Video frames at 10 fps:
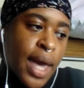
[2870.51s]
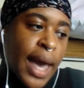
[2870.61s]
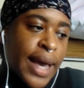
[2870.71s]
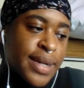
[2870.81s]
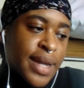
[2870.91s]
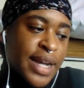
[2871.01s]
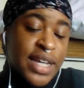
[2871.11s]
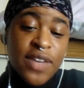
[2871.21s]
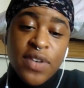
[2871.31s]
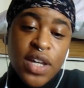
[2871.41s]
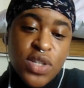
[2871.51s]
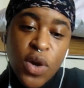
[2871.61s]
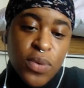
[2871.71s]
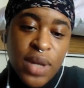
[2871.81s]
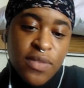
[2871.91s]
and give it its
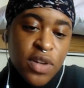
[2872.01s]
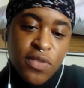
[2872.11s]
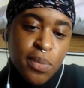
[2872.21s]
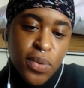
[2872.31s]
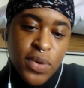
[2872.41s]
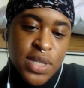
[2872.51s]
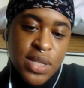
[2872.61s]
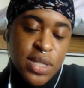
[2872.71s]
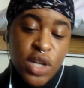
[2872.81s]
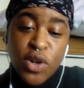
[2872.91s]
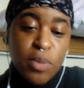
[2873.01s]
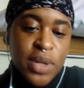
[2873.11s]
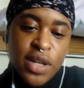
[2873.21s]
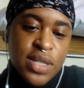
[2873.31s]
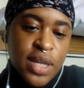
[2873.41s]
own level of importance that
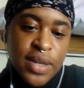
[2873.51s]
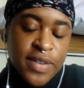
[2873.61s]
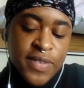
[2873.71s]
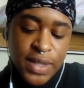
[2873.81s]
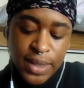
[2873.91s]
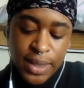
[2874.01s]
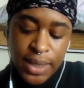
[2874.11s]
nobody else can give it.